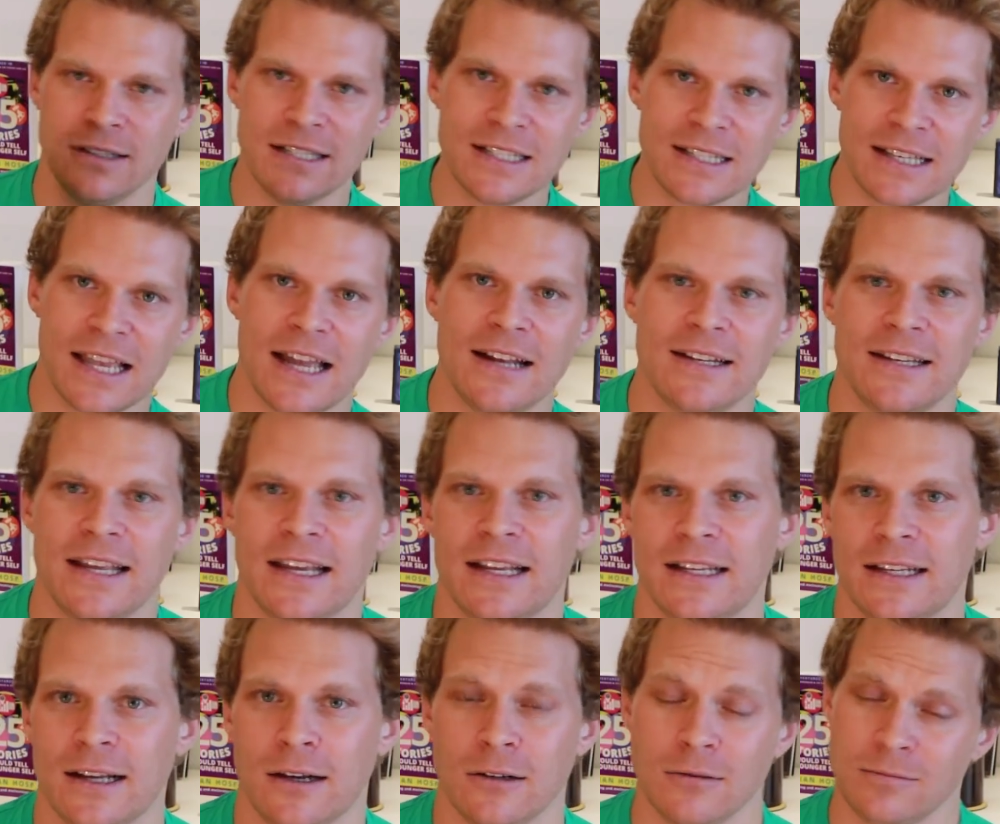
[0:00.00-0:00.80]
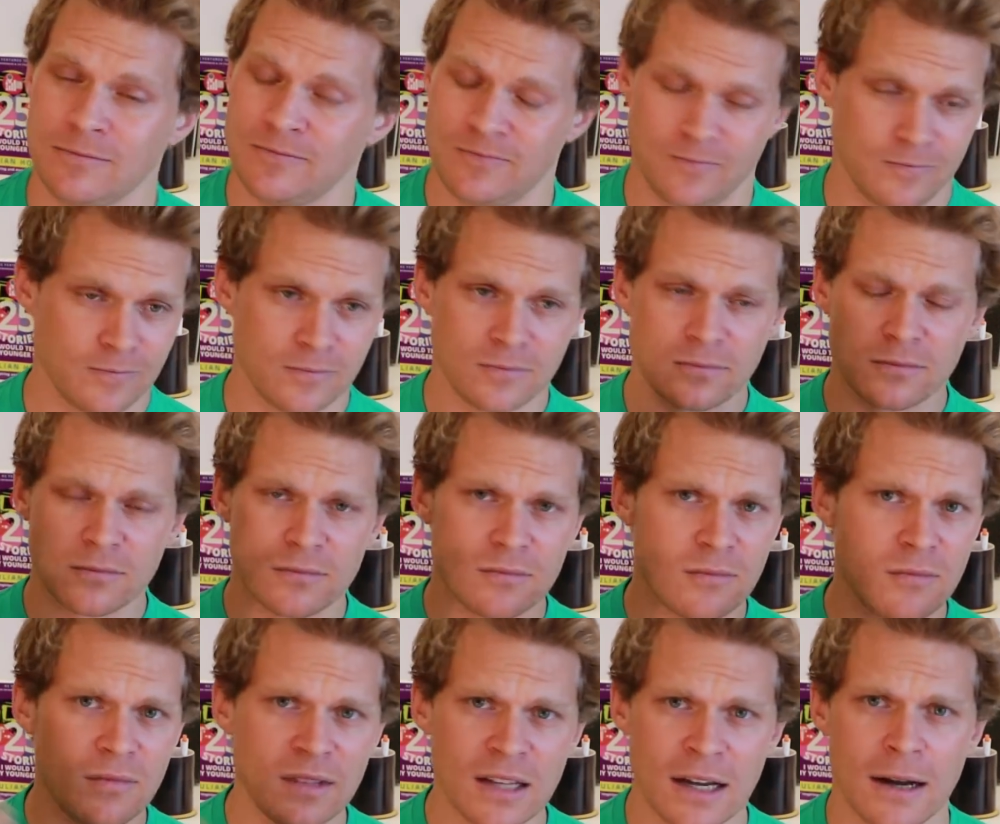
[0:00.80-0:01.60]
This can't take it
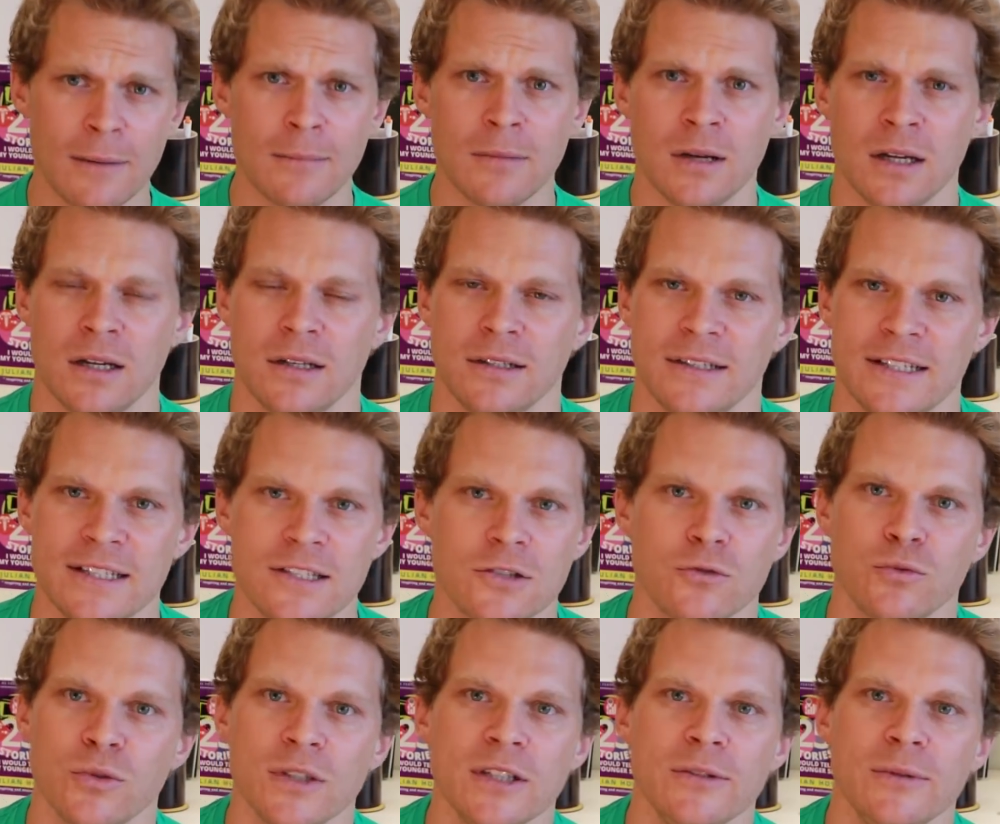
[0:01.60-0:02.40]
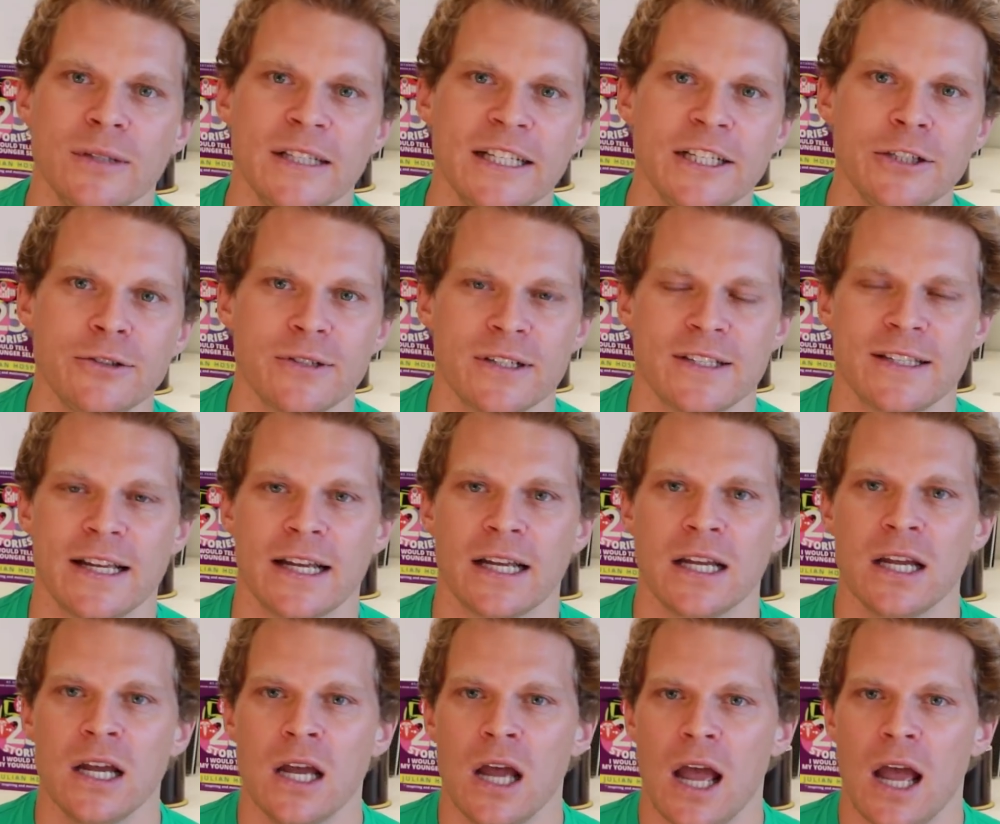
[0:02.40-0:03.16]
down. This is really, really interesting.